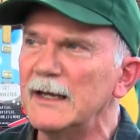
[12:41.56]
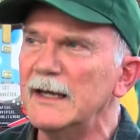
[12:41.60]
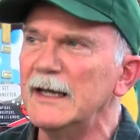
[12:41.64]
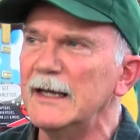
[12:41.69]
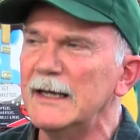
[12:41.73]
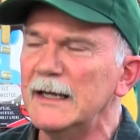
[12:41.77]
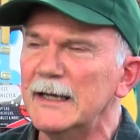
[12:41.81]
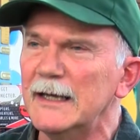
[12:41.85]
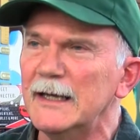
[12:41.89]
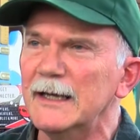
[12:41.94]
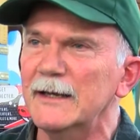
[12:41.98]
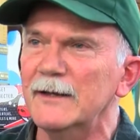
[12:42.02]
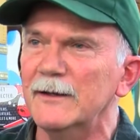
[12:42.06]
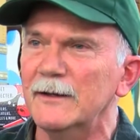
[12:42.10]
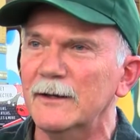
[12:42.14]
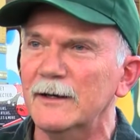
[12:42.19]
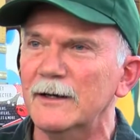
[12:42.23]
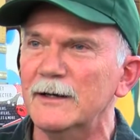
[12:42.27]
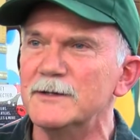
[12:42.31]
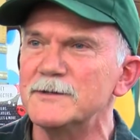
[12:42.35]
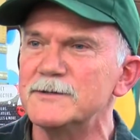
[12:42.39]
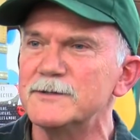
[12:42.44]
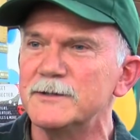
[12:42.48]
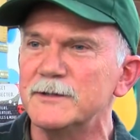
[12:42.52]

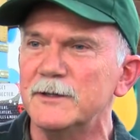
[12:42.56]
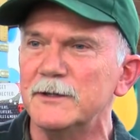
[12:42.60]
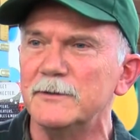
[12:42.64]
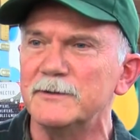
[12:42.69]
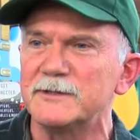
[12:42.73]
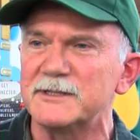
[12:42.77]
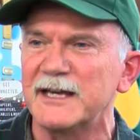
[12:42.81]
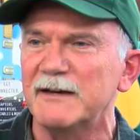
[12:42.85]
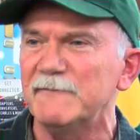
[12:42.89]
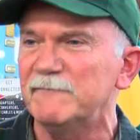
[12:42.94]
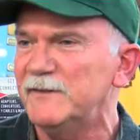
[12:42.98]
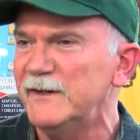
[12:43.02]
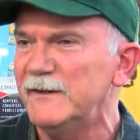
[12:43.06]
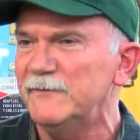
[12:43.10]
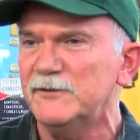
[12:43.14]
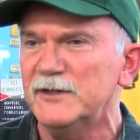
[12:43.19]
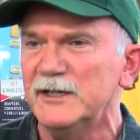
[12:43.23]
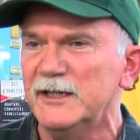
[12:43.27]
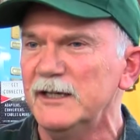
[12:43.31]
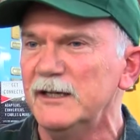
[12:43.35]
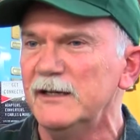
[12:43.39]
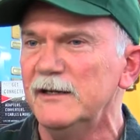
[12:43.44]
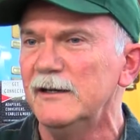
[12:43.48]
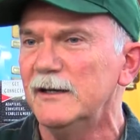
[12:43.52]
And so it's got
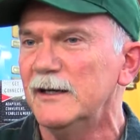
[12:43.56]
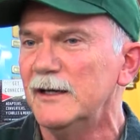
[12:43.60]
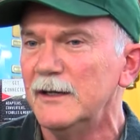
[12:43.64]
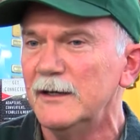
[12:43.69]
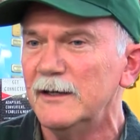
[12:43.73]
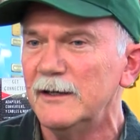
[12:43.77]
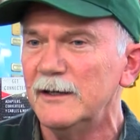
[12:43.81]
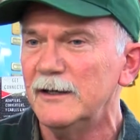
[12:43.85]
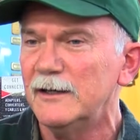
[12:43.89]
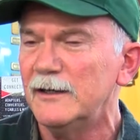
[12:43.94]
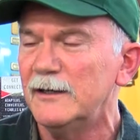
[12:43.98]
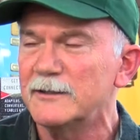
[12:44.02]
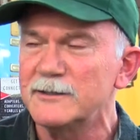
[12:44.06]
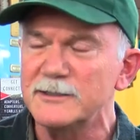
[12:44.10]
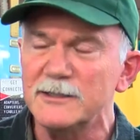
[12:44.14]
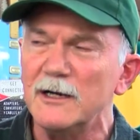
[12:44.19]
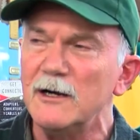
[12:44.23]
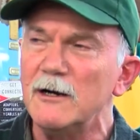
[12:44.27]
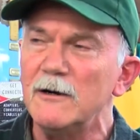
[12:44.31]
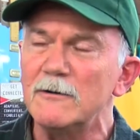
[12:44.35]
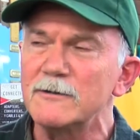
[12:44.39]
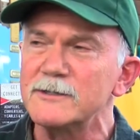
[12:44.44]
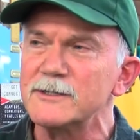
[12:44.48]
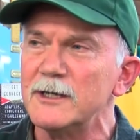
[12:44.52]
15
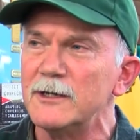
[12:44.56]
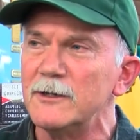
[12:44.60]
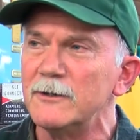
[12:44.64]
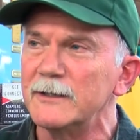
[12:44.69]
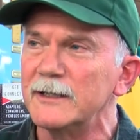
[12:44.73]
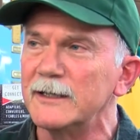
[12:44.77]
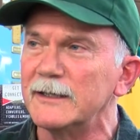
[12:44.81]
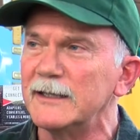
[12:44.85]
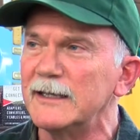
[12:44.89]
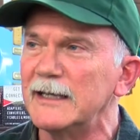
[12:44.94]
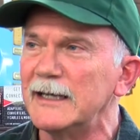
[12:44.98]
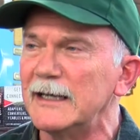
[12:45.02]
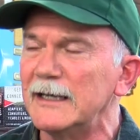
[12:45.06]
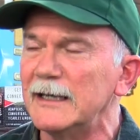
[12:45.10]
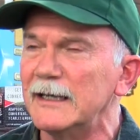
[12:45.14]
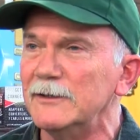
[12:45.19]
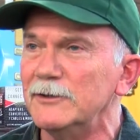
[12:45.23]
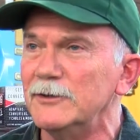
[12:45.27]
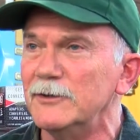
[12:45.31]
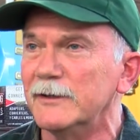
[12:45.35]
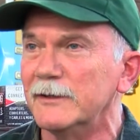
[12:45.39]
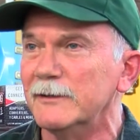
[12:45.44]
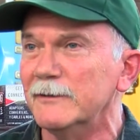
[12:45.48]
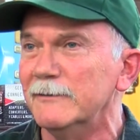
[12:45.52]
songs on it,
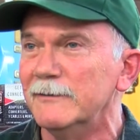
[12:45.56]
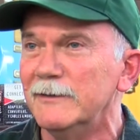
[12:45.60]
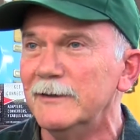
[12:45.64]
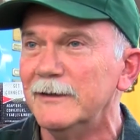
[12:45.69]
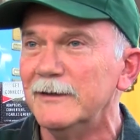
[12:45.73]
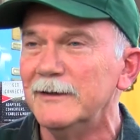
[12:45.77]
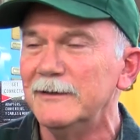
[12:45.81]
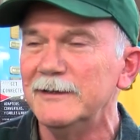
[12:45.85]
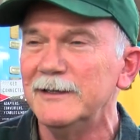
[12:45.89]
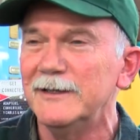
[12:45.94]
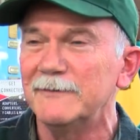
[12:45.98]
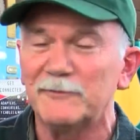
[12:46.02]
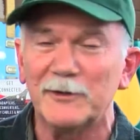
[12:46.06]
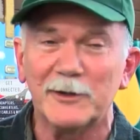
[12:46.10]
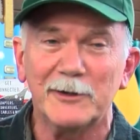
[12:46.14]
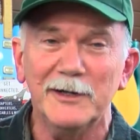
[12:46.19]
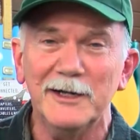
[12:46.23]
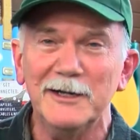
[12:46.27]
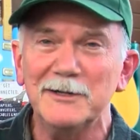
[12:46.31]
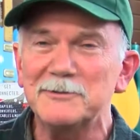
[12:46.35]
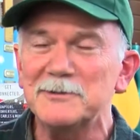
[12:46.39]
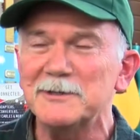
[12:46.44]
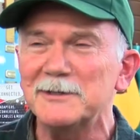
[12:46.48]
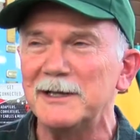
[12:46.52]
and you can, if they're
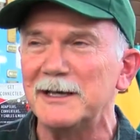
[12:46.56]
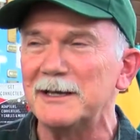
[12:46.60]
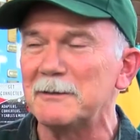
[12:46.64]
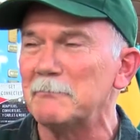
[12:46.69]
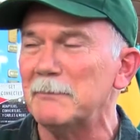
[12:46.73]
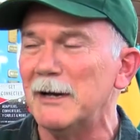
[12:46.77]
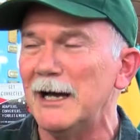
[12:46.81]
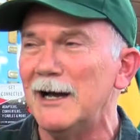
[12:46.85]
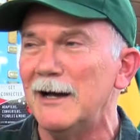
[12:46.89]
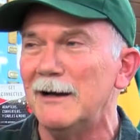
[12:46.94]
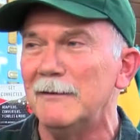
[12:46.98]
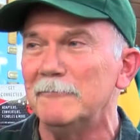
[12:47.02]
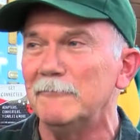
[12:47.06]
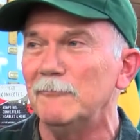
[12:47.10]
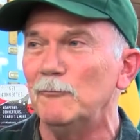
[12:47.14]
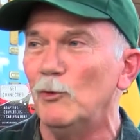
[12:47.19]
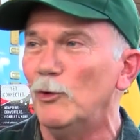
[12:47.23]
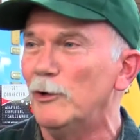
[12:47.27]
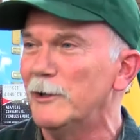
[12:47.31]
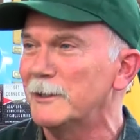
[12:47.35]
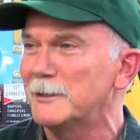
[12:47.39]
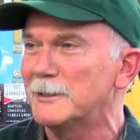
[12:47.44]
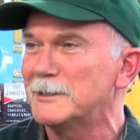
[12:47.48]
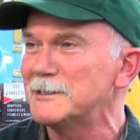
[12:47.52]
interested, they can buy them
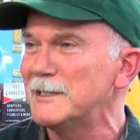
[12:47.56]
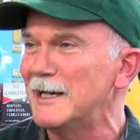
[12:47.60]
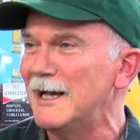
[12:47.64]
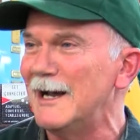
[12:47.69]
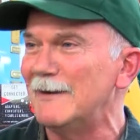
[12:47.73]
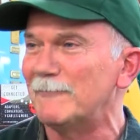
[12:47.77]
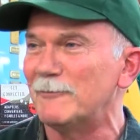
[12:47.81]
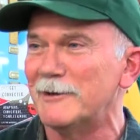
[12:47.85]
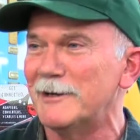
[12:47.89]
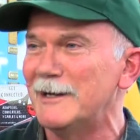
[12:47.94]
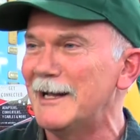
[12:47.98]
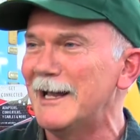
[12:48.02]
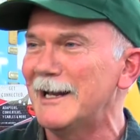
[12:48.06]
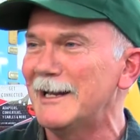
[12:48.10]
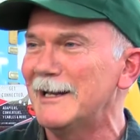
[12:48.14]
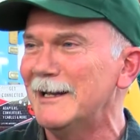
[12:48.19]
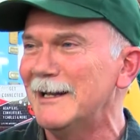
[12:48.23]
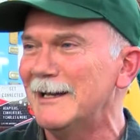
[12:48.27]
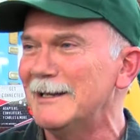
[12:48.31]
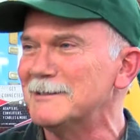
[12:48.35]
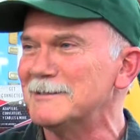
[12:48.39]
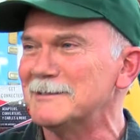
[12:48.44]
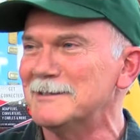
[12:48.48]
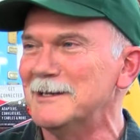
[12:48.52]
one at a time for
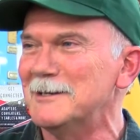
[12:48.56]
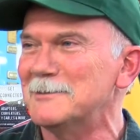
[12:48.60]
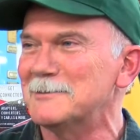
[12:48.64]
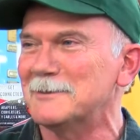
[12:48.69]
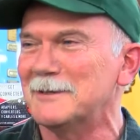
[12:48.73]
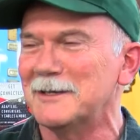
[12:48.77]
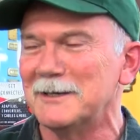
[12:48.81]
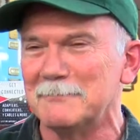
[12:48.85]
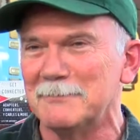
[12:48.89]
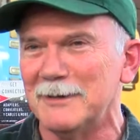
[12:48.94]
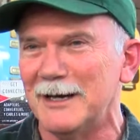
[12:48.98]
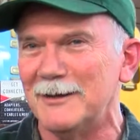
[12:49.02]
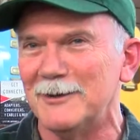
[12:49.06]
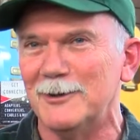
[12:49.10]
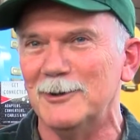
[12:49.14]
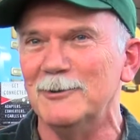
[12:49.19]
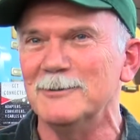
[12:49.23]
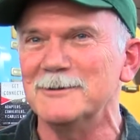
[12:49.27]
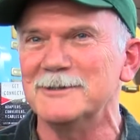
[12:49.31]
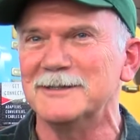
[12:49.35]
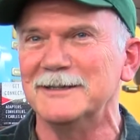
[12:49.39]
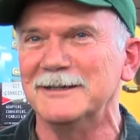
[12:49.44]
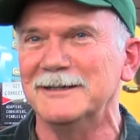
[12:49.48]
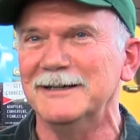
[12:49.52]
99 cents, or they can buy the
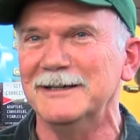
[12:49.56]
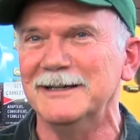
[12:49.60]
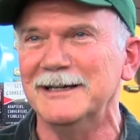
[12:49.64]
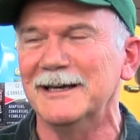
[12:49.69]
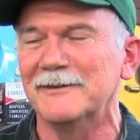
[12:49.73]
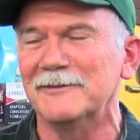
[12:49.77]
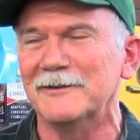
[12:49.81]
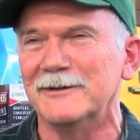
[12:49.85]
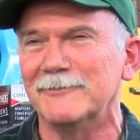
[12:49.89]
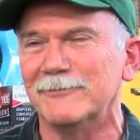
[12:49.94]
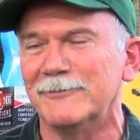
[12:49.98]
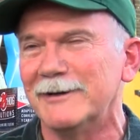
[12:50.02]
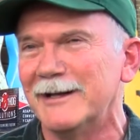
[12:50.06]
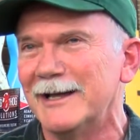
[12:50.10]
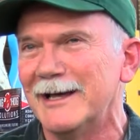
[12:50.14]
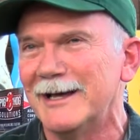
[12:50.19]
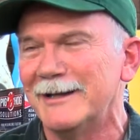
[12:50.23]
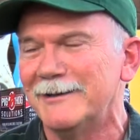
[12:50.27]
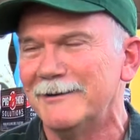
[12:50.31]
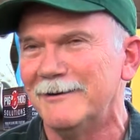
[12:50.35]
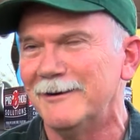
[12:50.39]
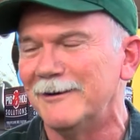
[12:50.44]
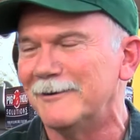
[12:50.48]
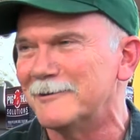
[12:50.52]
whole CD, I think, for
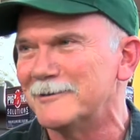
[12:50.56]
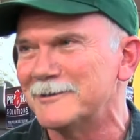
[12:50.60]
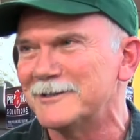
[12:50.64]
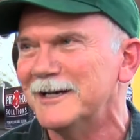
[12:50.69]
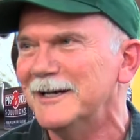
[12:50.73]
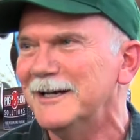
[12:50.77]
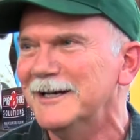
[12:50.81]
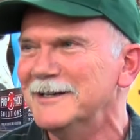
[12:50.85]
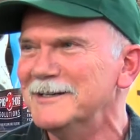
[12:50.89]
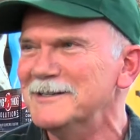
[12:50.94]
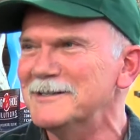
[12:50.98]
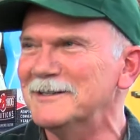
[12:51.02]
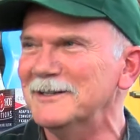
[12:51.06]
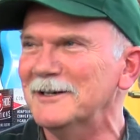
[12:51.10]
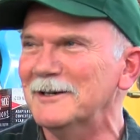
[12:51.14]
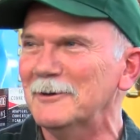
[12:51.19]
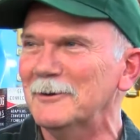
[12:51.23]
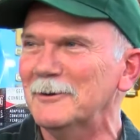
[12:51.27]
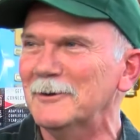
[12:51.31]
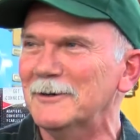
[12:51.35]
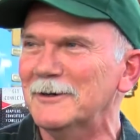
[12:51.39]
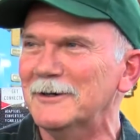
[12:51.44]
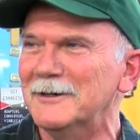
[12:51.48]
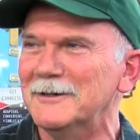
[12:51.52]
$9.
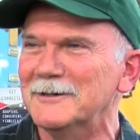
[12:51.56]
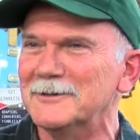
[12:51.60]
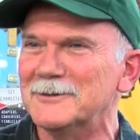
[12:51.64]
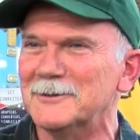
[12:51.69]
So